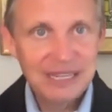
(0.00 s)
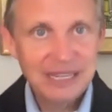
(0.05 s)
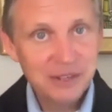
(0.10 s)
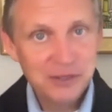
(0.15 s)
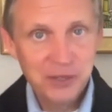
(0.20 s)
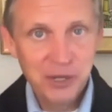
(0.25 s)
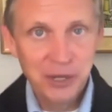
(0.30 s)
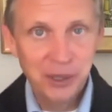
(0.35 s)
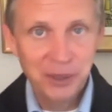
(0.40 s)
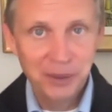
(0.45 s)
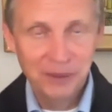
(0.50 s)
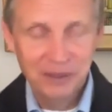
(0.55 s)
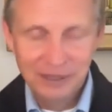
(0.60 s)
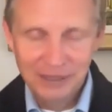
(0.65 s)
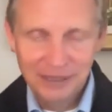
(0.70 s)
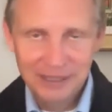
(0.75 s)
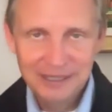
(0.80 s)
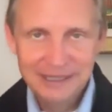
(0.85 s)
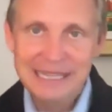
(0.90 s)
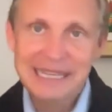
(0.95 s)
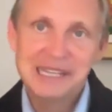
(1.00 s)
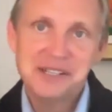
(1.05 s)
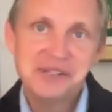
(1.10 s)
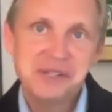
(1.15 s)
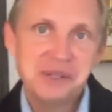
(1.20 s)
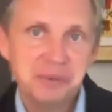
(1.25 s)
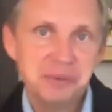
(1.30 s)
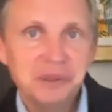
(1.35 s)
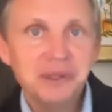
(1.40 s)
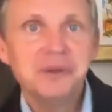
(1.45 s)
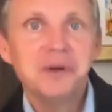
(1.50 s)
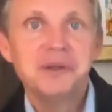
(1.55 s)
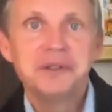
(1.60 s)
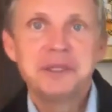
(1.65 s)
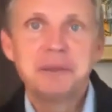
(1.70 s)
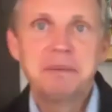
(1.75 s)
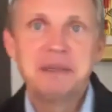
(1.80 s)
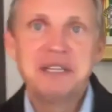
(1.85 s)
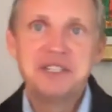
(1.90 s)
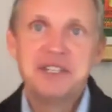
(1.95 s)
So yes, it will
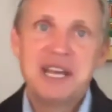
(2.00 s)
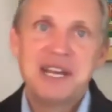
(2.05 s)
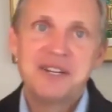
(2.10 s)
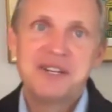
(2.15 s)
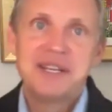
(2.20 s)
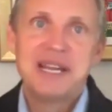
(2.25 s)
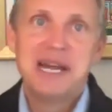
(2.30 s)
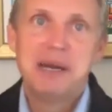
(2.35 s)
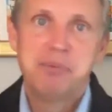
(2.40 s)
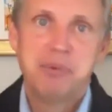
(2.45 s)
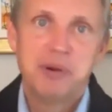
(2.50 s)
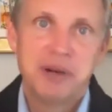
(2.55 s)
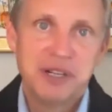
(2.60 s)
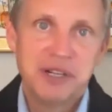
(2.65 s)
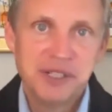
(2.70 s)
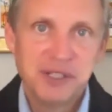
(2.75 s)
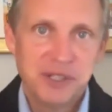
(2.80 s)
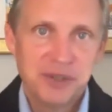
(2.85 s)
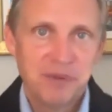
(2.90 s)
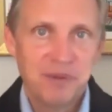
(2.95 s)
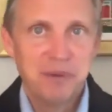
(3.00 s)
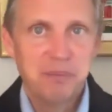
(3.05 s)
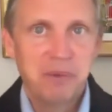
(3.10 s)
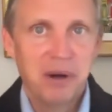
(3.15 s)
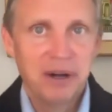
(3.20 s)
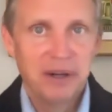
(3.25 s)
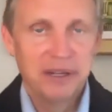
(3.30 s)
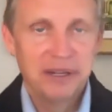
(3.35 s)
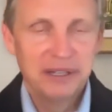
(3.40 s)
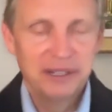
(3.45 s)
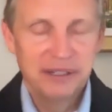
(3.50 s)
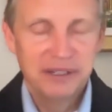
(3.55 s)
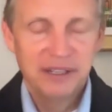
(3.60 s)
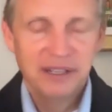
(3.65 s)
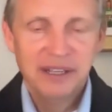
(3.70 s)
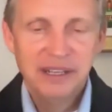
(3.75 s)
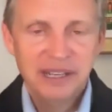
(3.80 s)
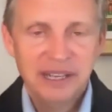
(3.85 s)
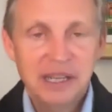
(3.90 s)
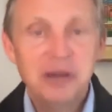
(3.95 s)
ultimately change the operations for the market.
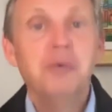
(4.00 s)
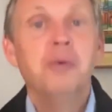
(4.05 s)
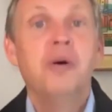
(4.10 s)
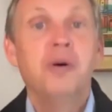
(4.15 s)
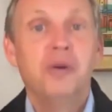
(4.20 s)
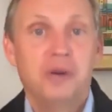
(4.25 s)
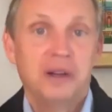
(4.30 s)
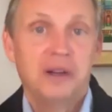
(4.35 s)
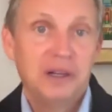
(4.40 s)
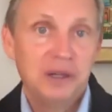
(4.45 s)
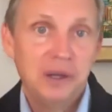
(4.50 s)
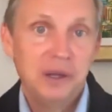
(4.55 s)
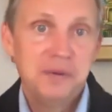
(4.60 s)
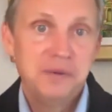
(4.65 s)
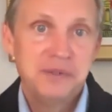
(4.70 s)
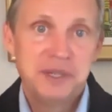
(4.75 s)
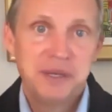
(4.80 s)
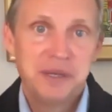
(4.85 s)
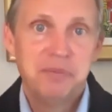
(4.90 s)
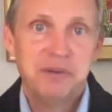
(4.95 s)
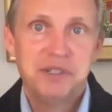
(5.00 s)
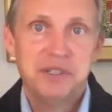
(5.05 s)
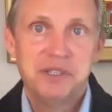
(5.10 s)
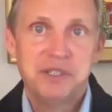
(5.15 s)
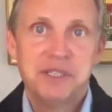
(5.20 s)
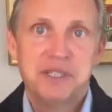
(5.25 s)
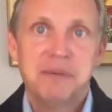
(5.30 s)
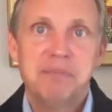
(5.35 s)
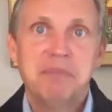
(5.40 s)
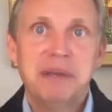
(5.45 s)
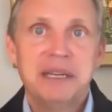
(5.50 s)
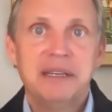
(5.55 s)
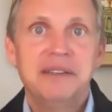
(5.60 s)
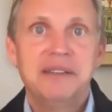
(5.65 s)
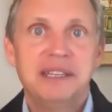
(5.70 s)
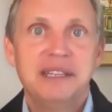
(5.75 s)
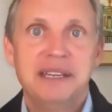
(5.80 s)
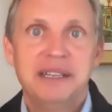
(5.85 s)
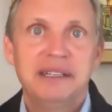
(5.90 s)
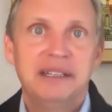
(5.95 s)
It won't close them, which is the big
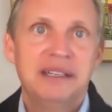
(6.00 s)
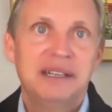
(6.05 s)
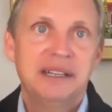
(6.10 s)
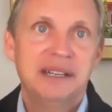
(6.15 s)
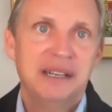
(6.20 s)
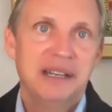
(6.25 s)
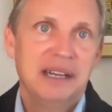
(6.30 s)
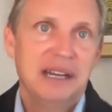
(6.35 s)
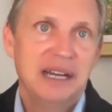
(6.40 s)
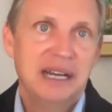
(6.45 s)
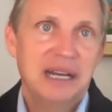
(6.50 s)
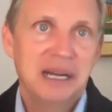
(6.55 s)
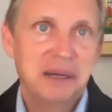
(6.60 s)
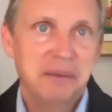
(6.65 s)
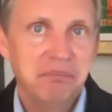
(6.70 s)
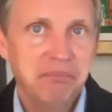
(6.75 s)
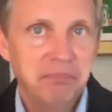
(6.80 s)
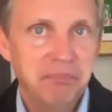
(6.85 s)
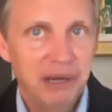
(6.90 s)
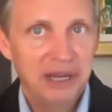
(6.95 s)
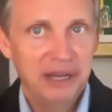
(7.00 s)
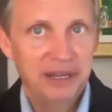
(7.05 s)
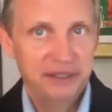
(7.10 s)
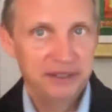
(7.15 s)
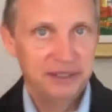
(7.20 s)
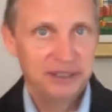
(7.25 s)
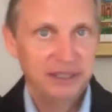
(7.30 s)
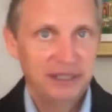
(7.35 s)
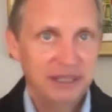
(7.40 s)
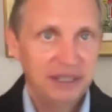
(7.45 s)
thing. But